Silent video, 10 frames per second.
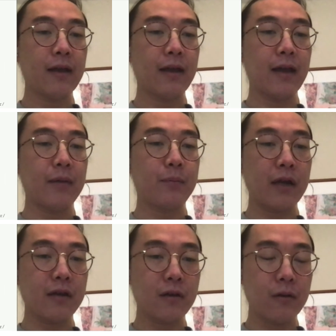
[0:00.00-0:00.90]
And
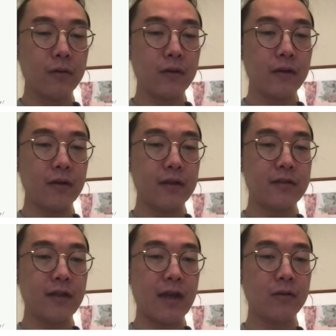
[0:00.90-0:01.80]
bytecode is
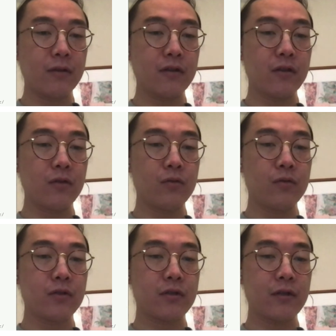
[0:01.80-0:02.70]
now
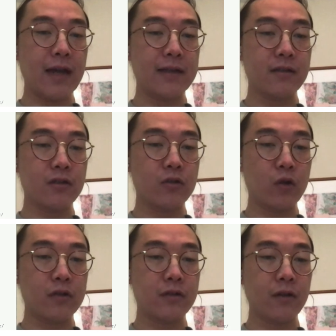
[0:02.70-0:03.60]
used as the
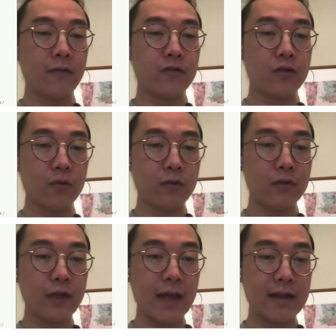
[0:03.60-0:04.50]
source of truth
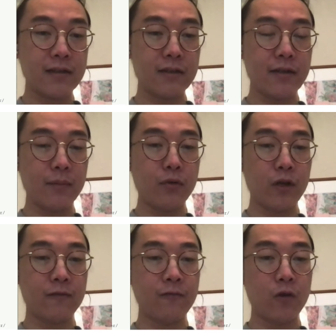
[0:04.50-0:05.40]
and as
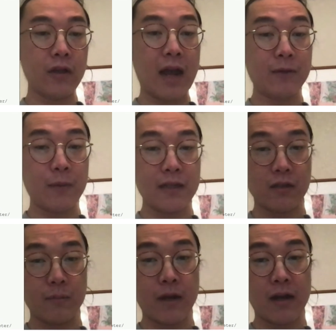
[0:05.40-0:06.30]
input for the optimizing
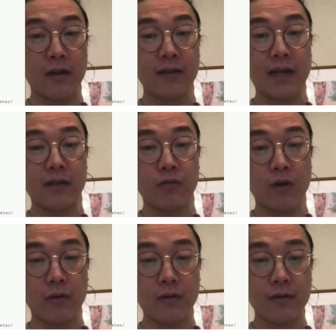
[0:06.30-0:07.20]
compiler down the
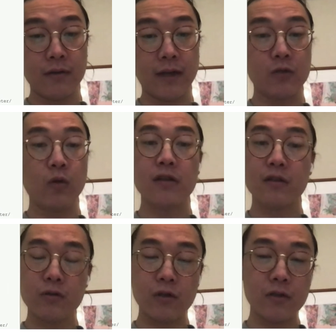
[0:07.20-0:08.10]
road, as well as a
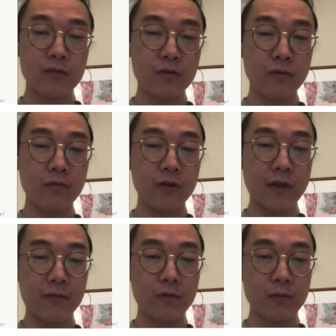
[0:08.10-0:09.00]
source of truth for
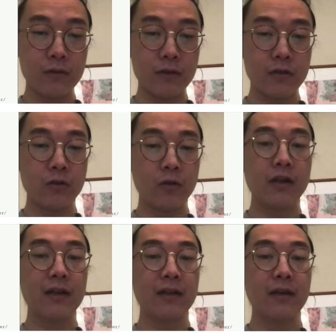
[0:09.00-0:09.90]
DevTools. Historically,